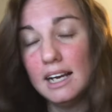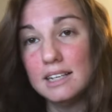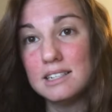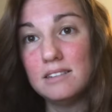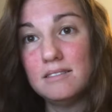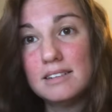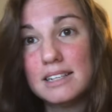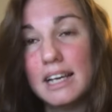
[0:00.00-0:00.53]
as
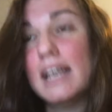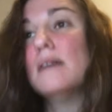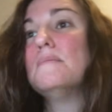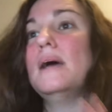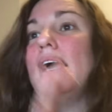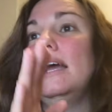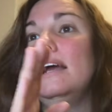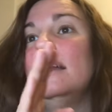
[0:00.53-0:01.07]
soon as I get
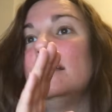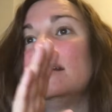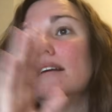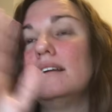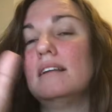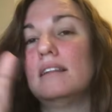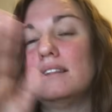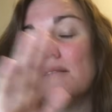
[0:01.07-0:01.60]
paid,
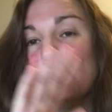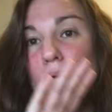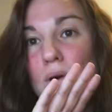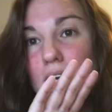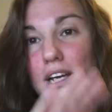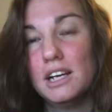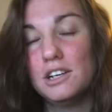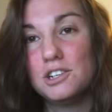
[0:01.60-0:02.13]
the
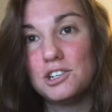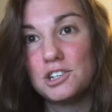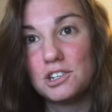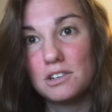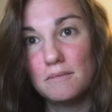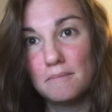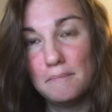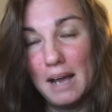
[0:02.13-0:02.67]

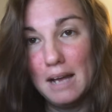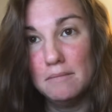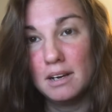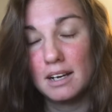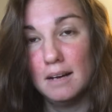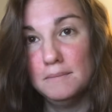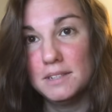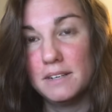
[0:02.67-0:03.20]
mortgage
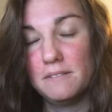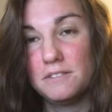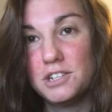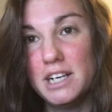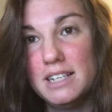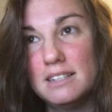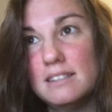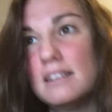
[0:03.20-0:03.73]
payment comes out of
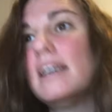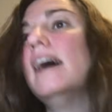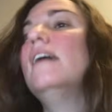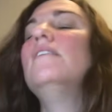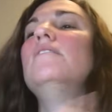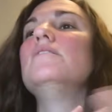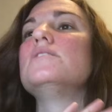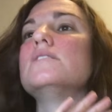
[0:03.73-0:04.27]
Chase's account.